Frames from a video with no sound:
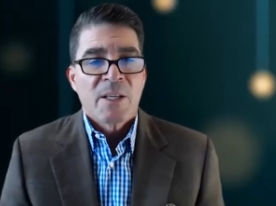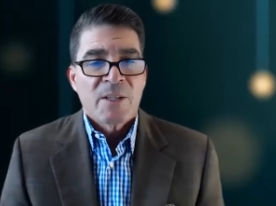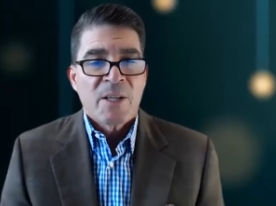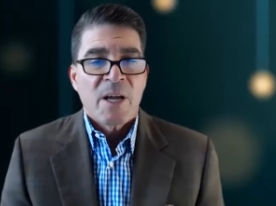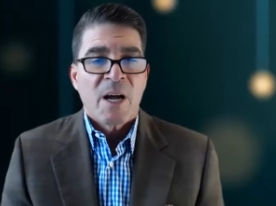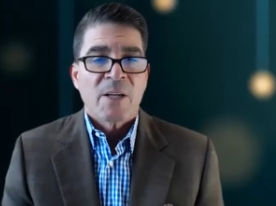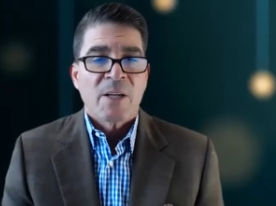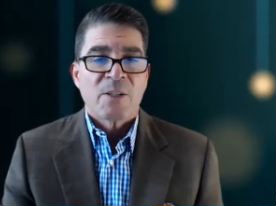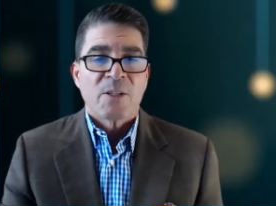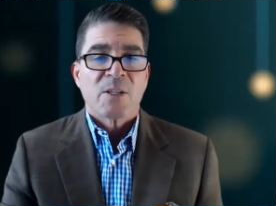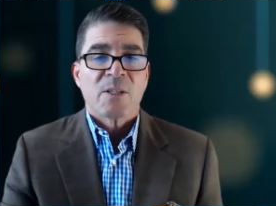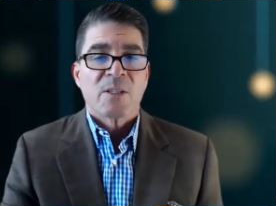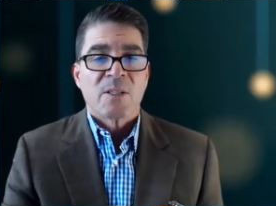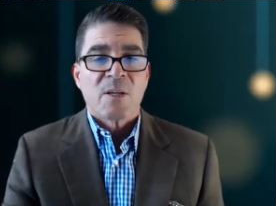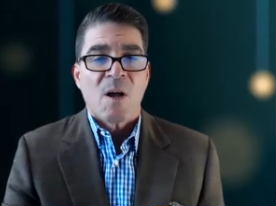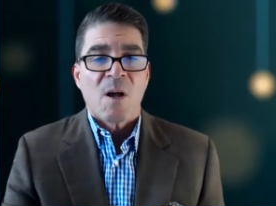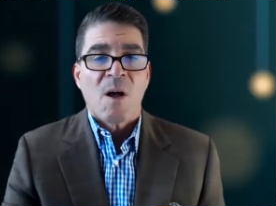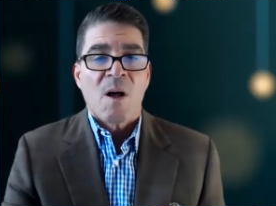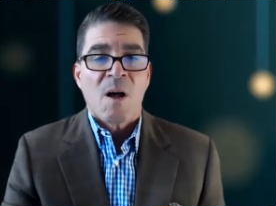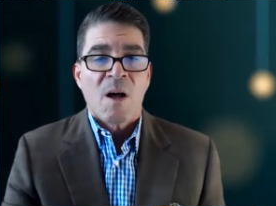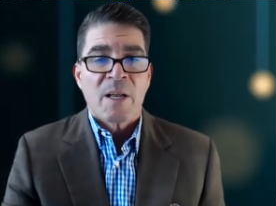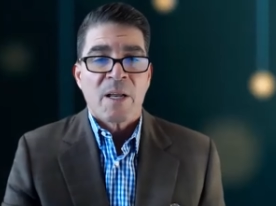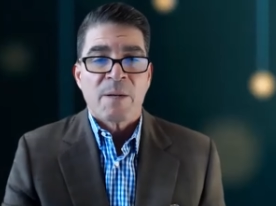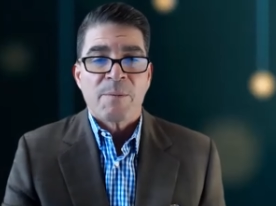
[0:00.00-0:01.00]
touches
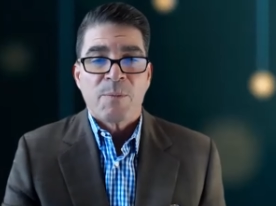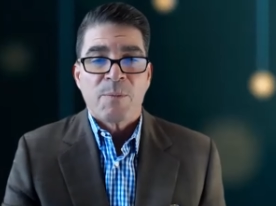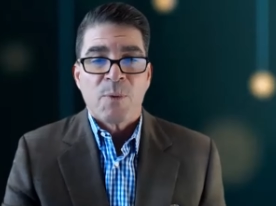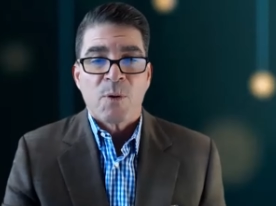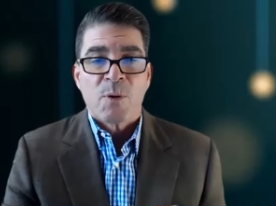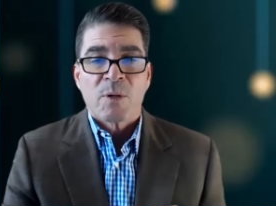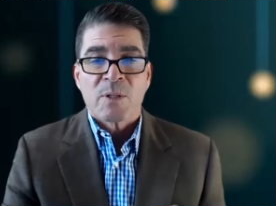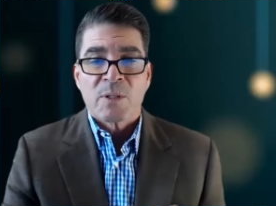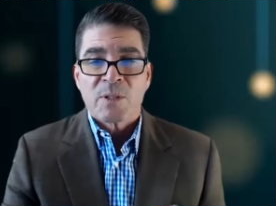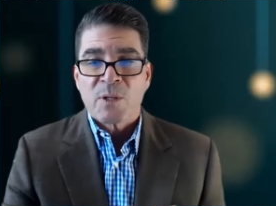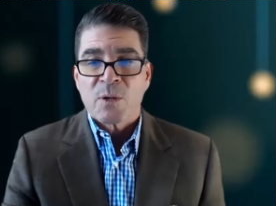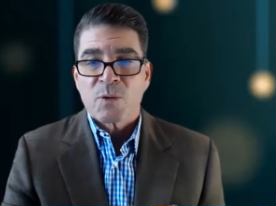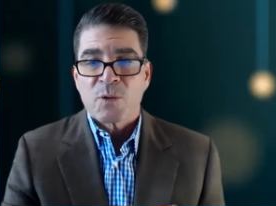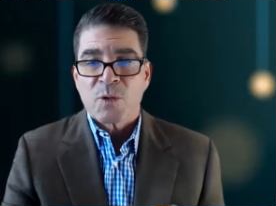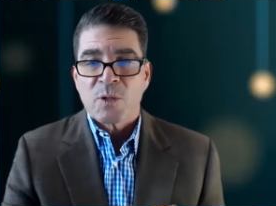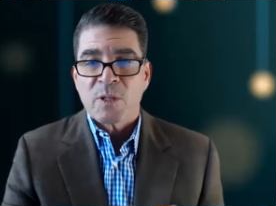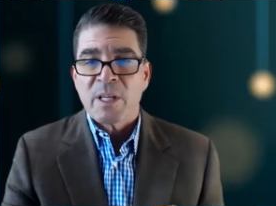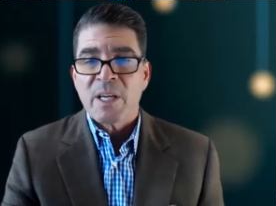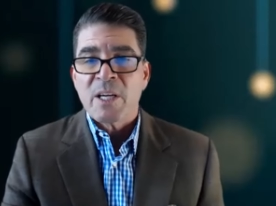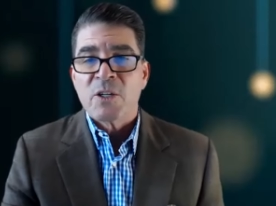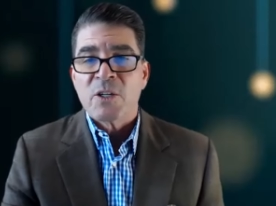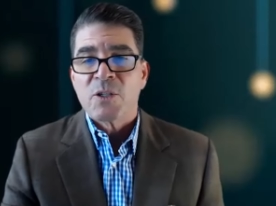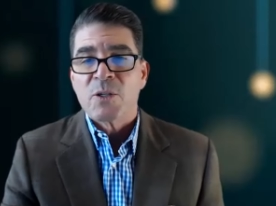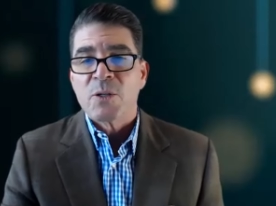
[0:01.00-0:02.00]
on important social
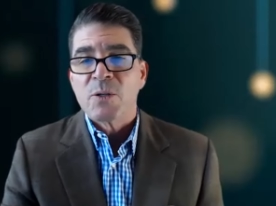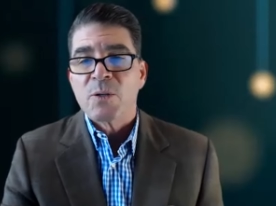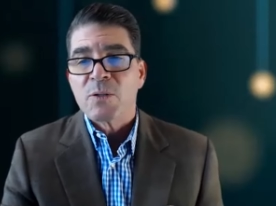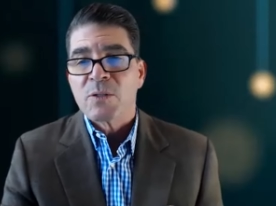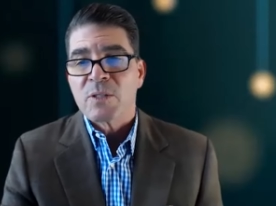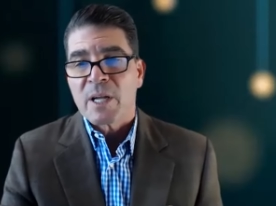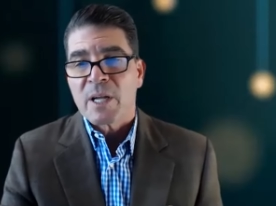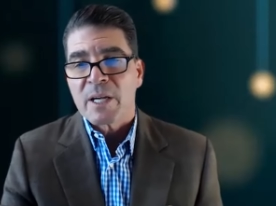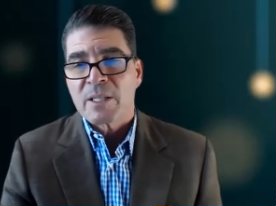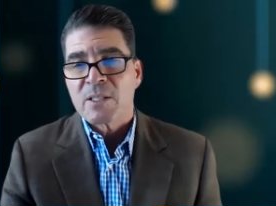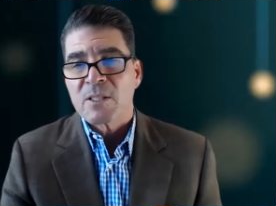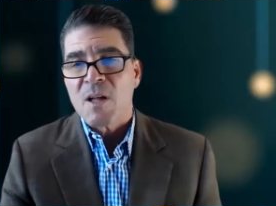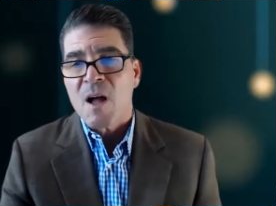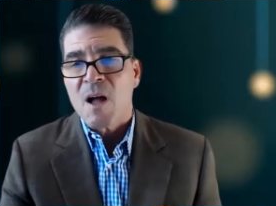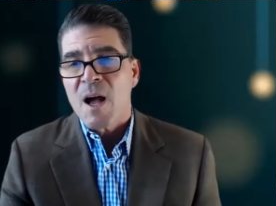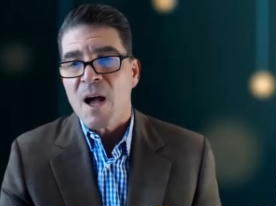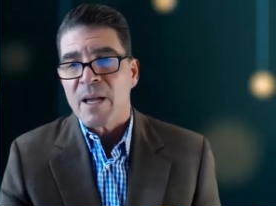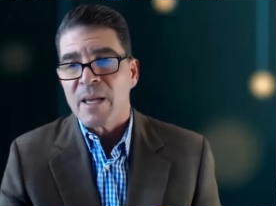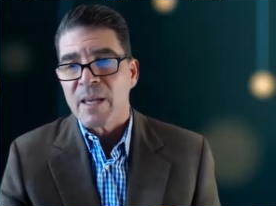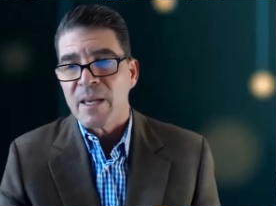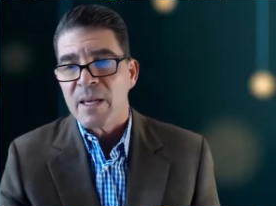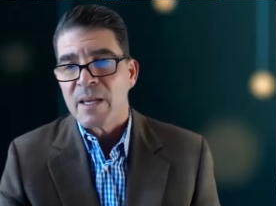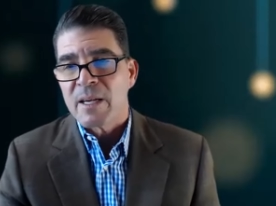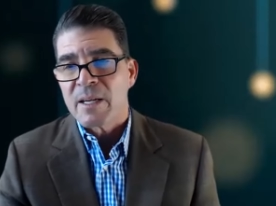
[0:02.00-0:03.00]
issues like
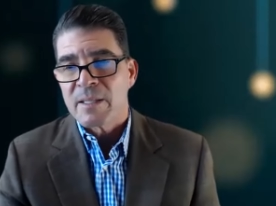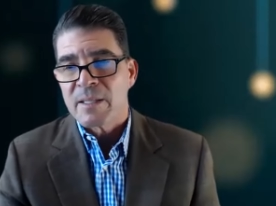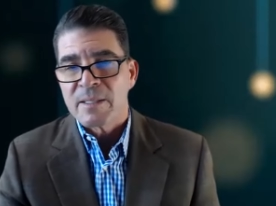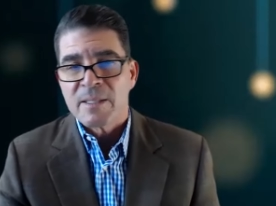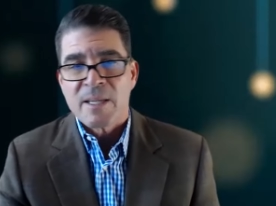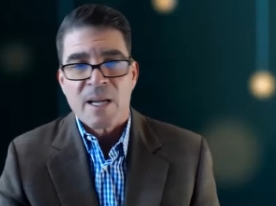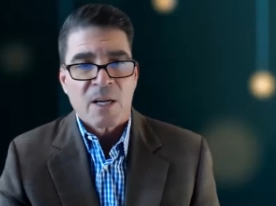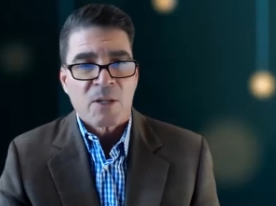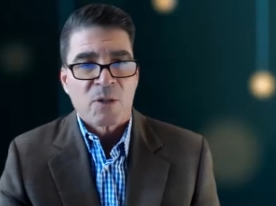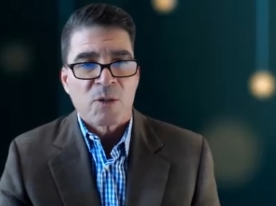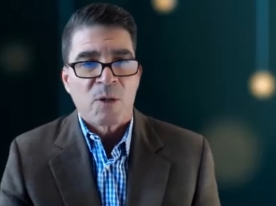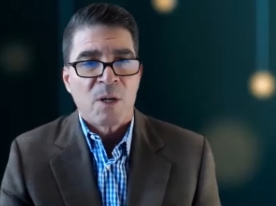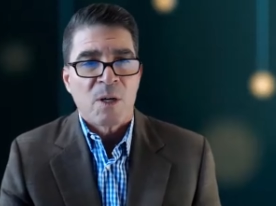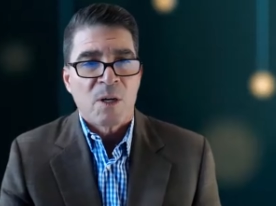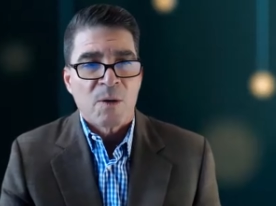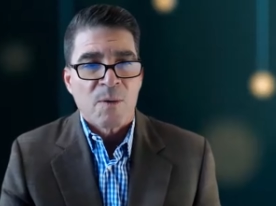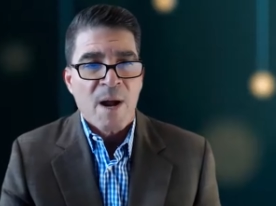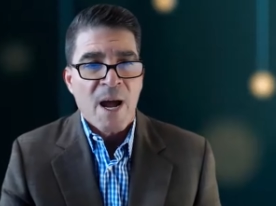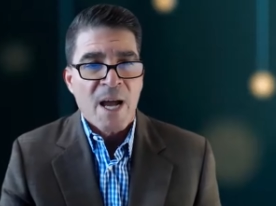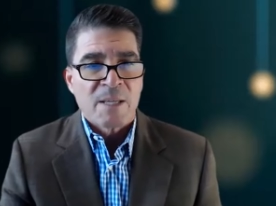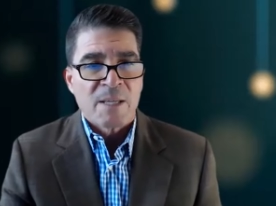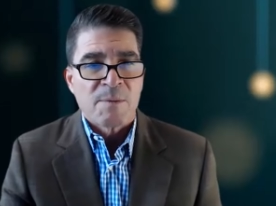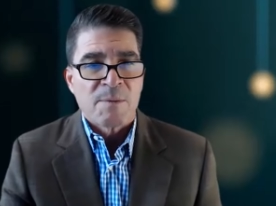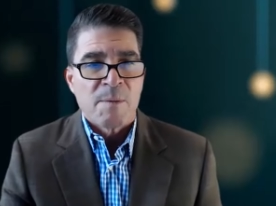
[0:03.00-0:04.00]
stalking and sexual
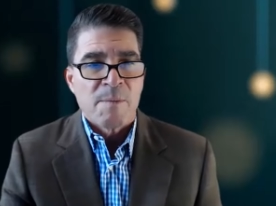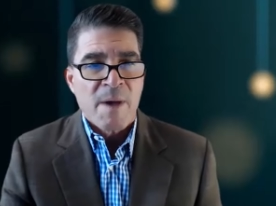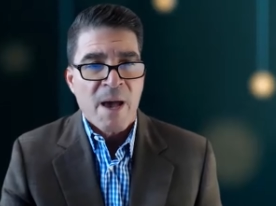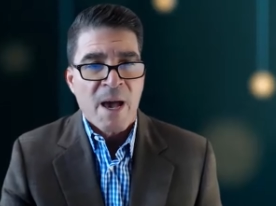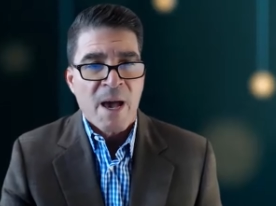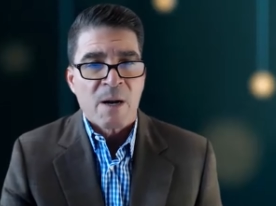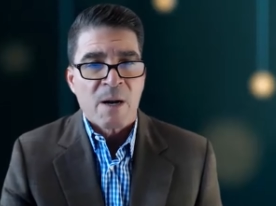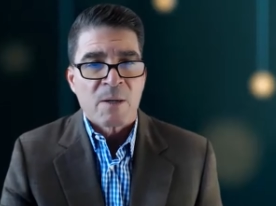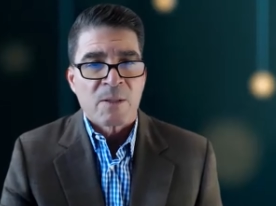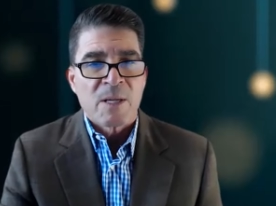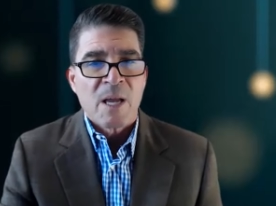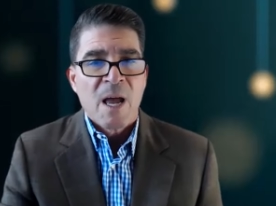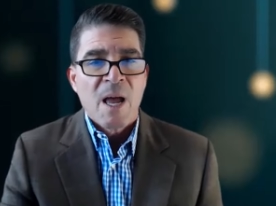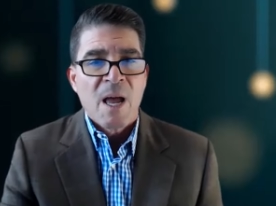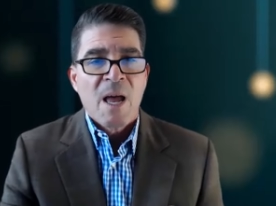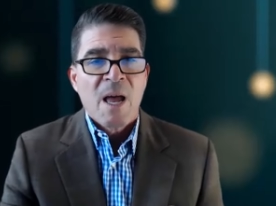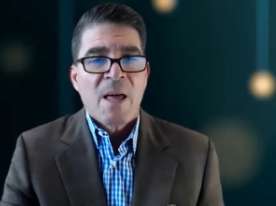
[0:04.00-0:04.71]
harassment matters